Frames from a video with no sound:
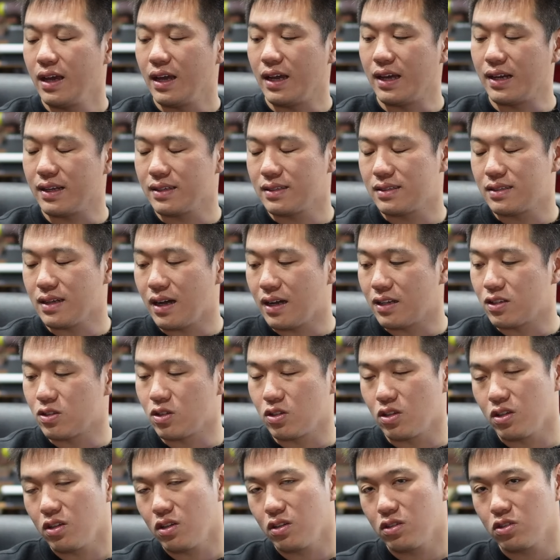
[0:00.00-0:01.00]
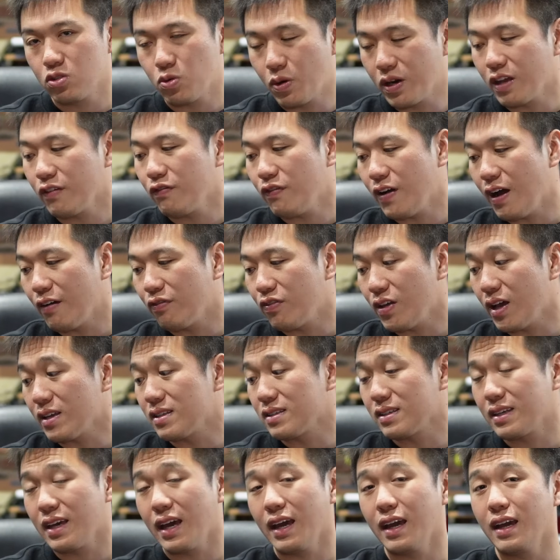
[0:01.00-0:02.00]
It has done
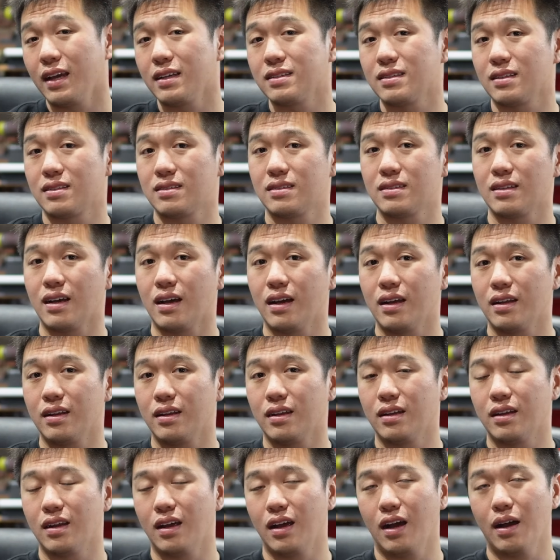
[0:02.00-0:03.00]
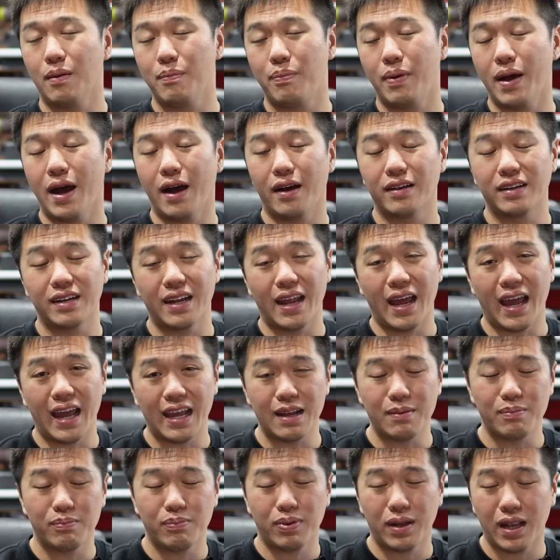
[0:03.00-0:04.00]
25,000 Ks. It's done about
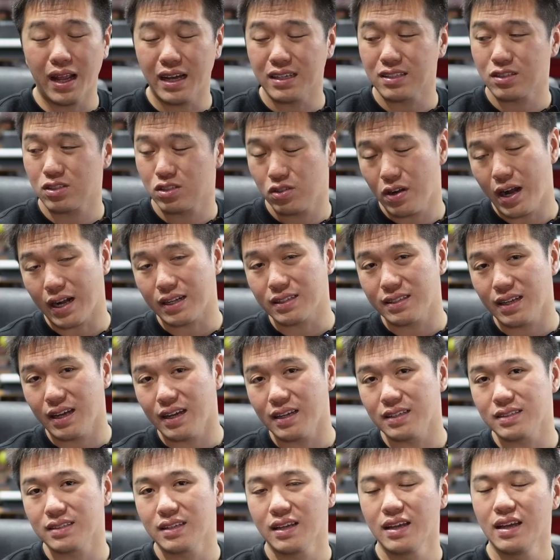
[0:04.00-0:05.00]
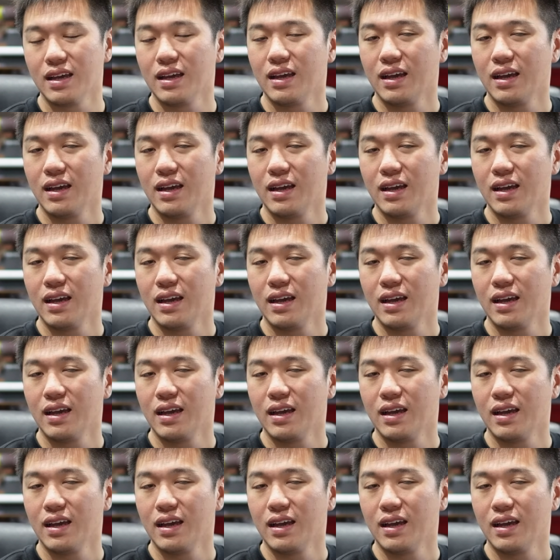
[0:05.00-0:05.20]
8+ track days.